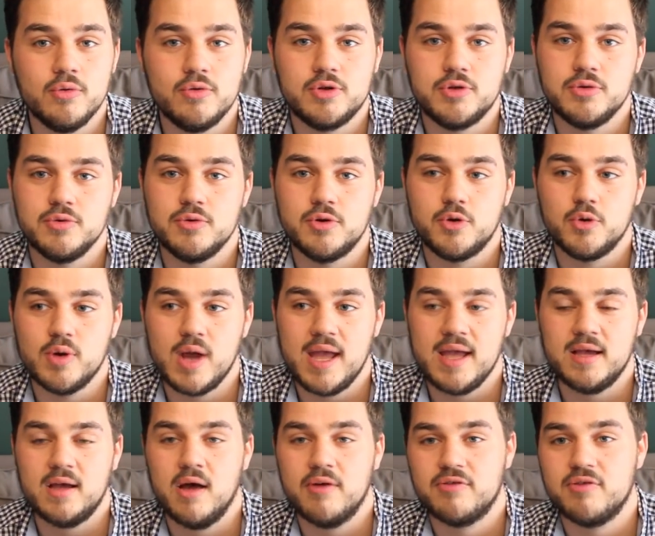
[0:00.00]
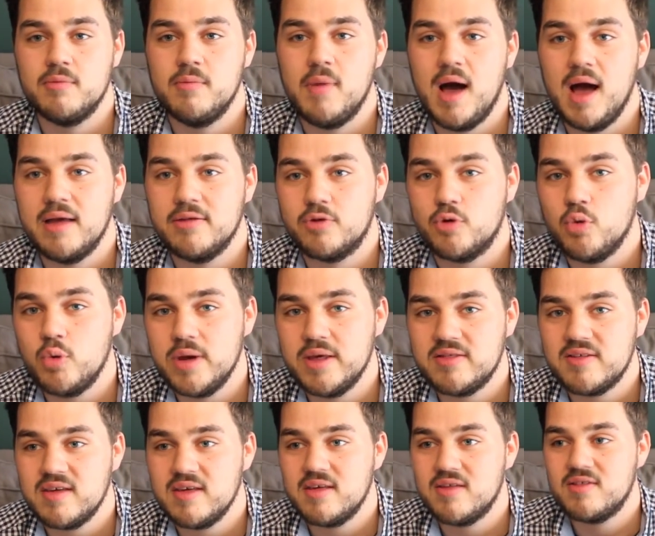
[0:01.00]
to create customized
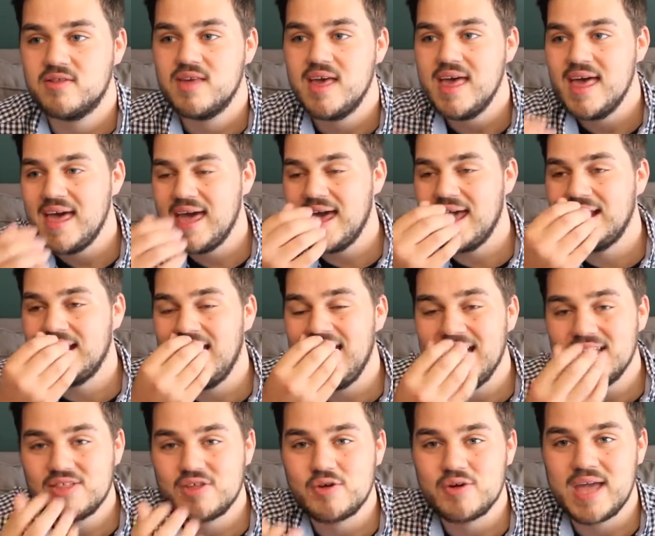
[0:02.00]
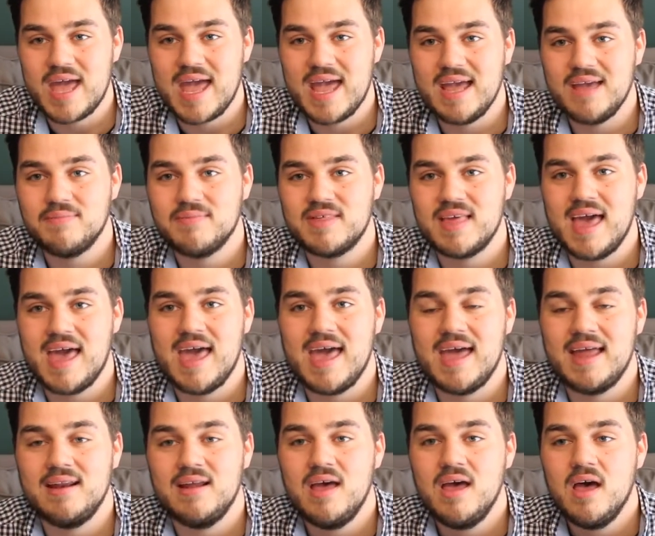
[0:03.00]
quizzes and answer games,
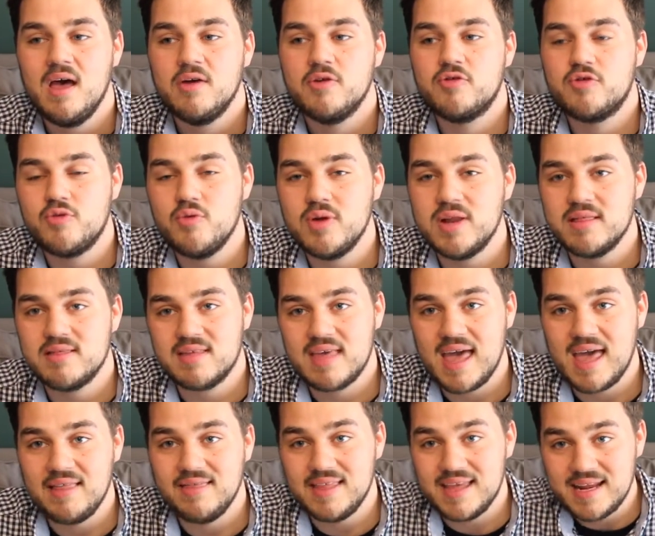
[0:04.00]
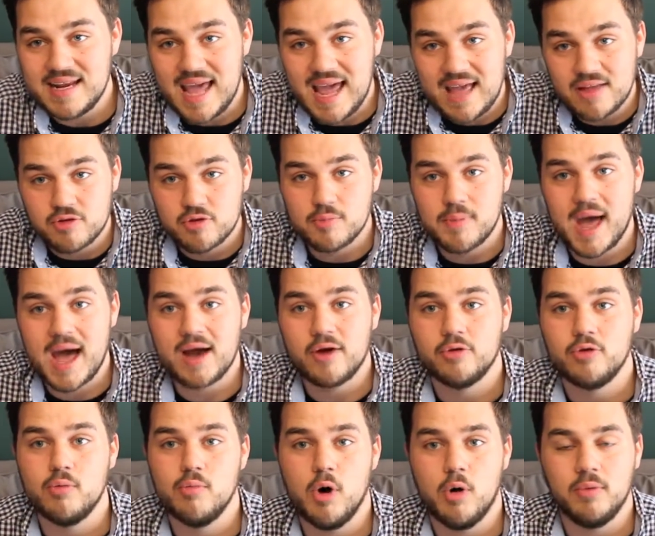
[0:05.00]
and students can then answer back
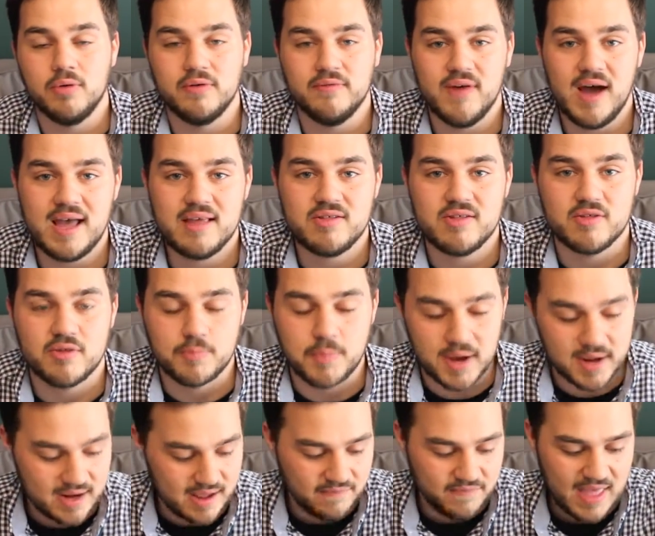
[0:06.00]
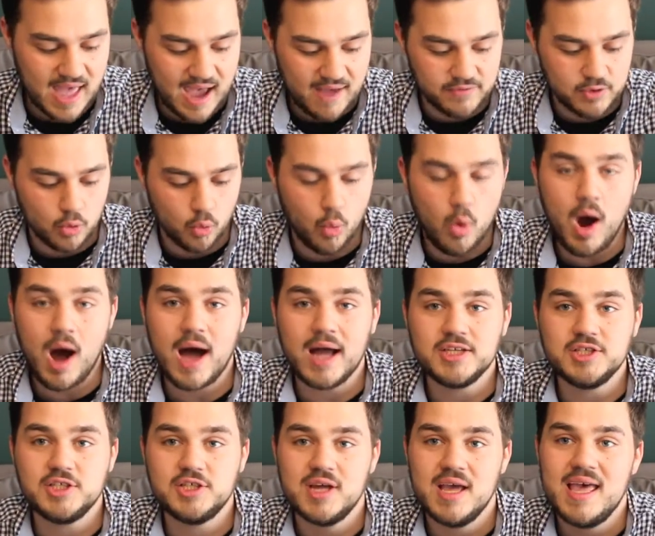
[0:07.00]
on their mobile devices. But if they have their
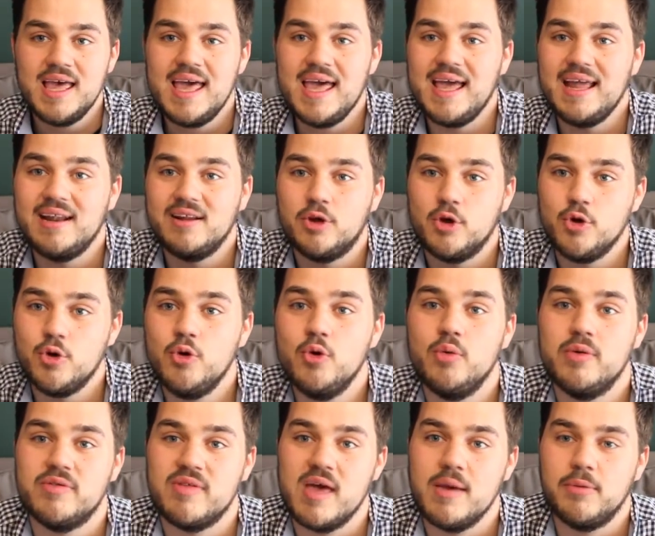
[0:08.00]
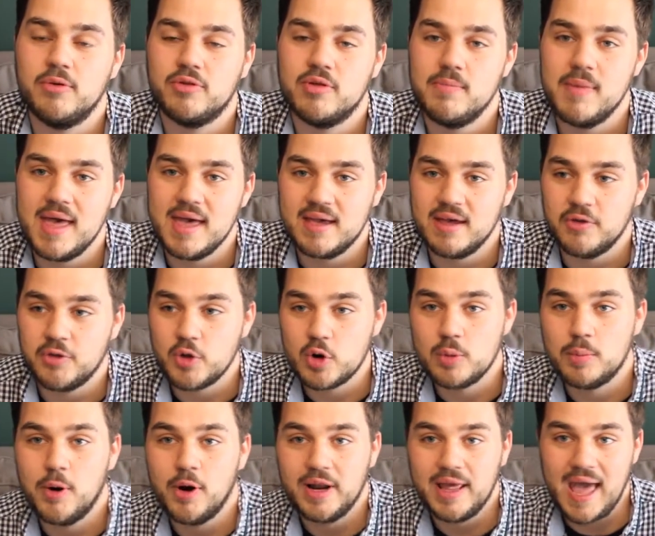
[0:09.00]
watch, and Kahoot is able to make a
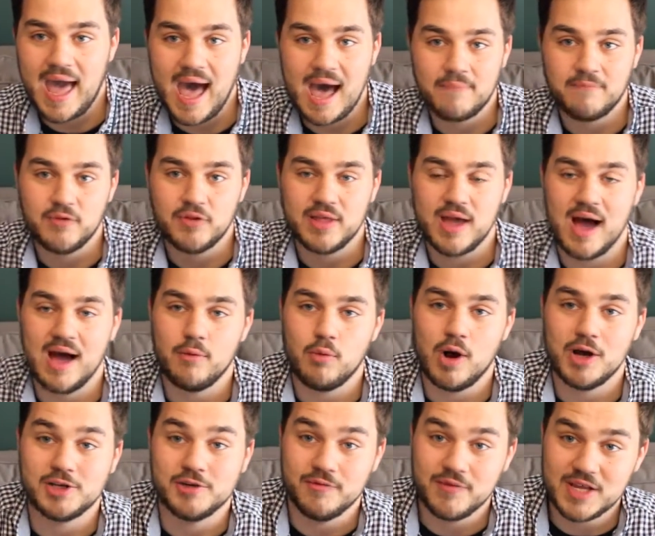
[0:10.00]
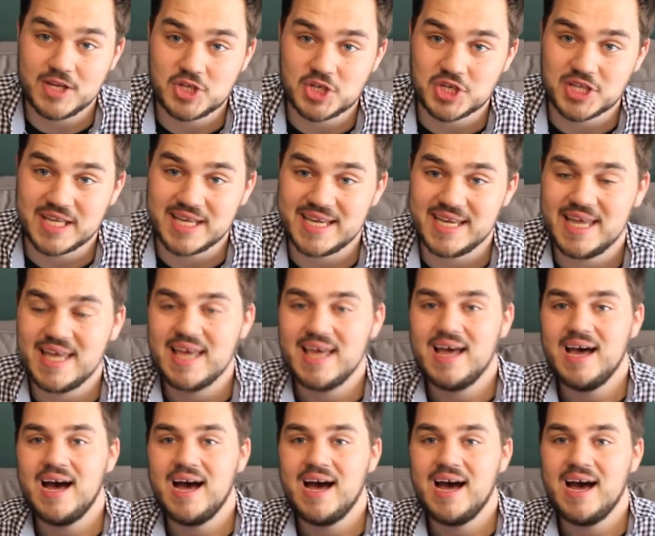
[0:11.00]
third-party app for the iWatch eventually,